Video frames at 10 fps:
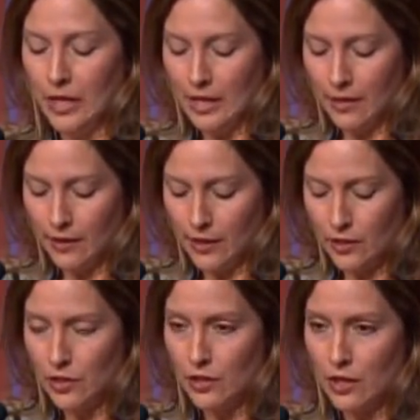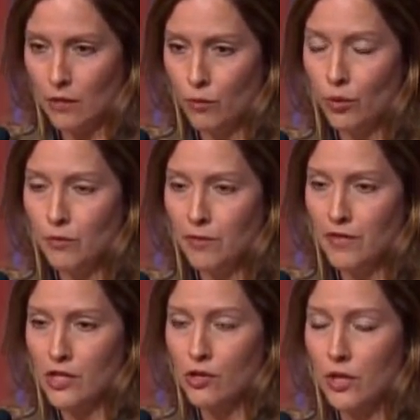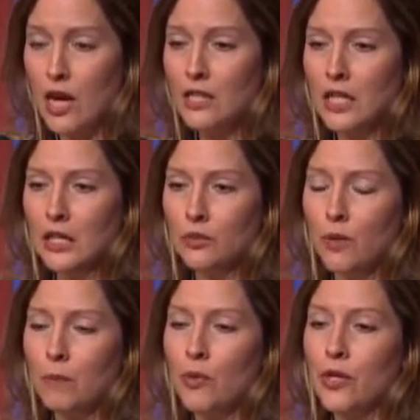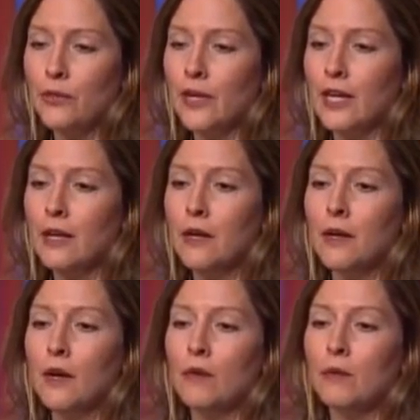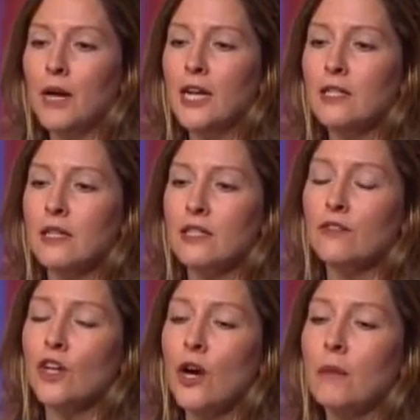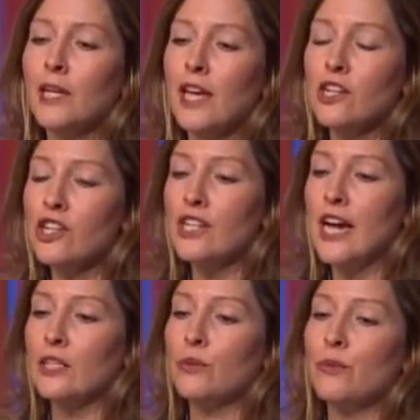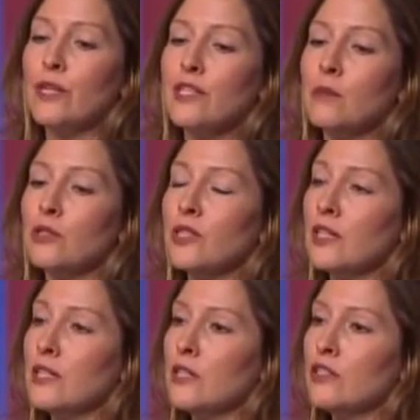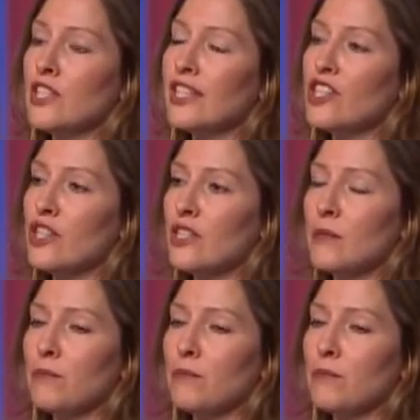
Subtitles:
This rule of professional conduct, 1.3, reminds us of our obligation to act with reasonable diligence and